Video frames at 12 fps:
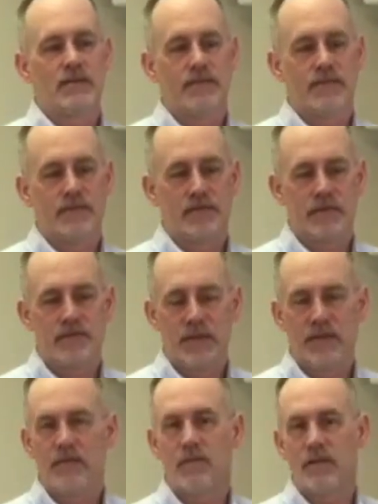some of the
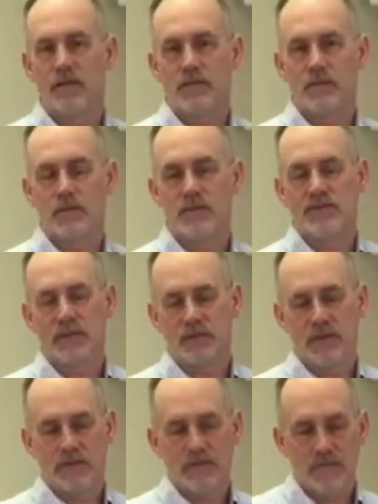other specific
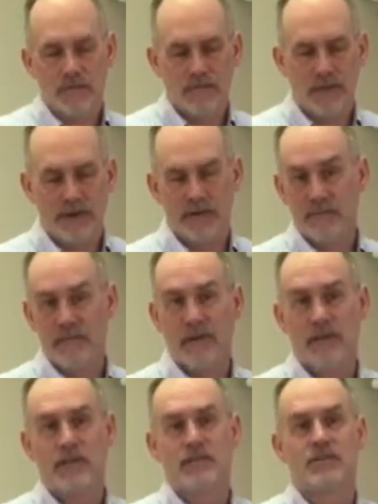migraine
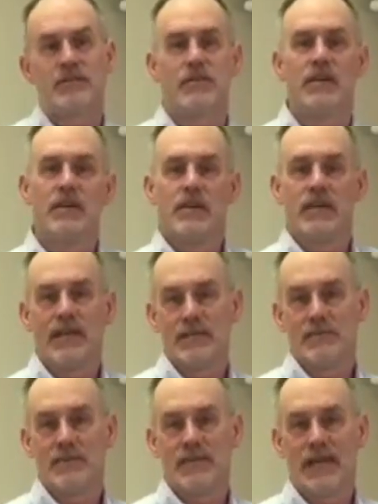medications that he's
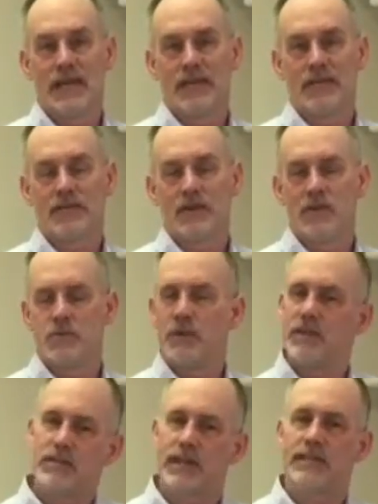been taking. So he's pretty
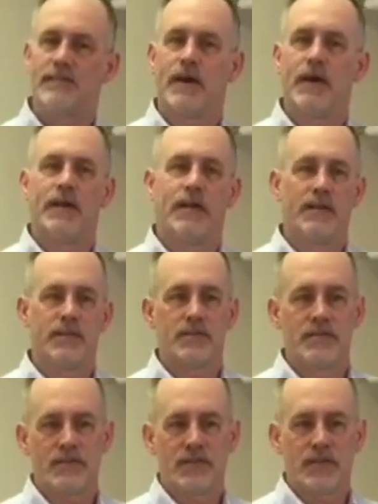psyched about it, and it's
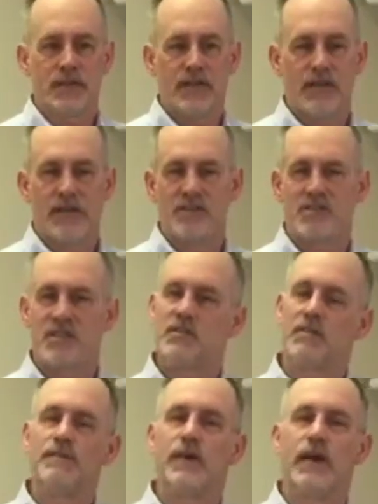just an interesting
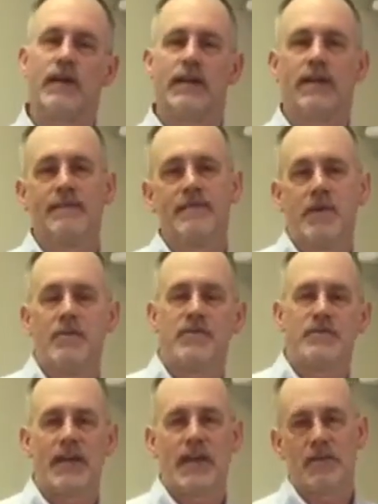finding, and I've noticed
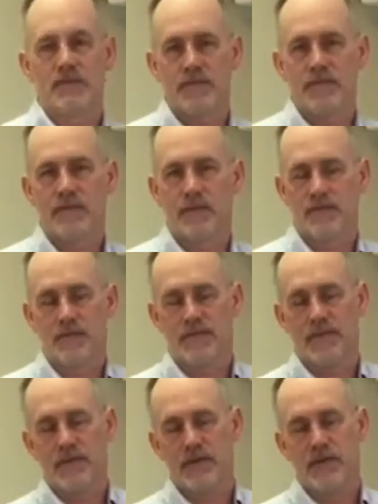that over the
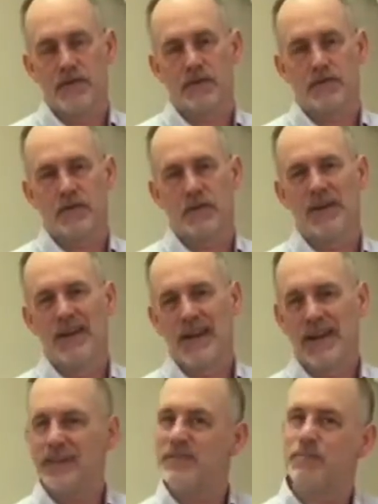few years. So I
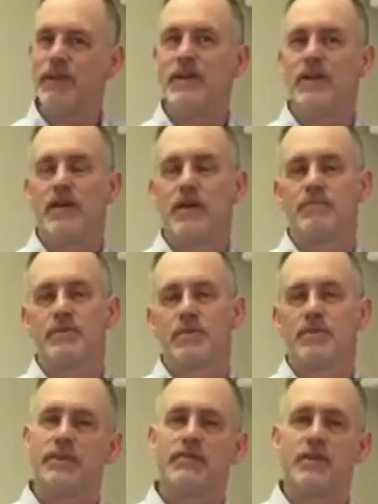like to bring it up. It's just
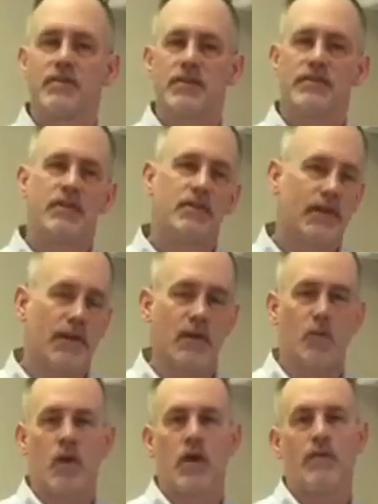something you kind of
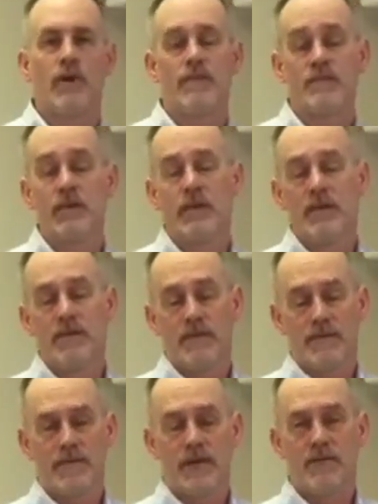walk away from. If you have
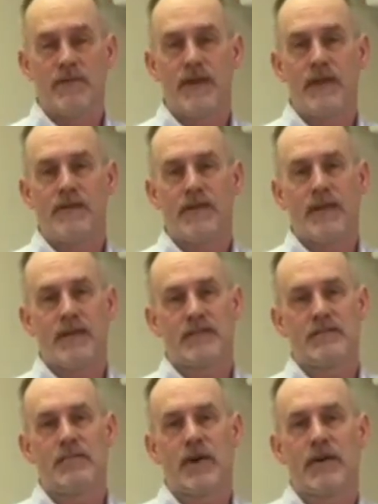a friend or family that has a
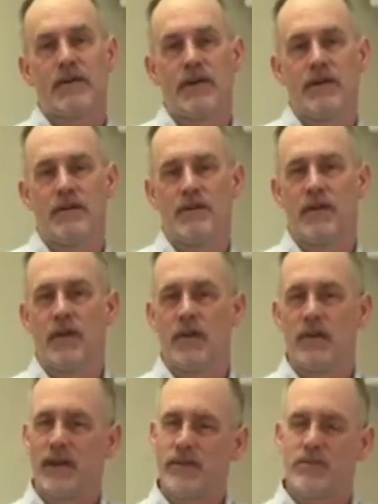migraine and you're
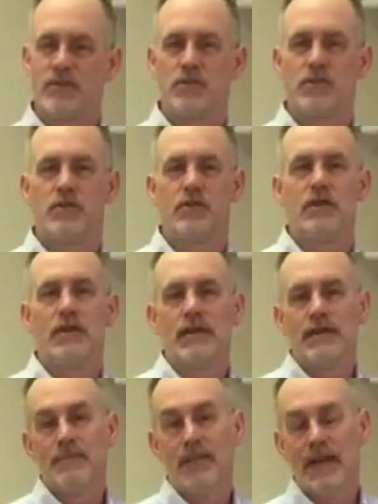not so sure,
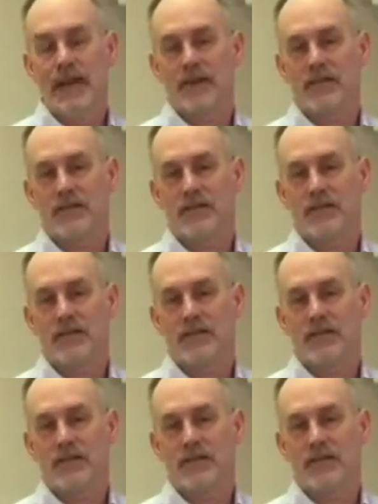he may actually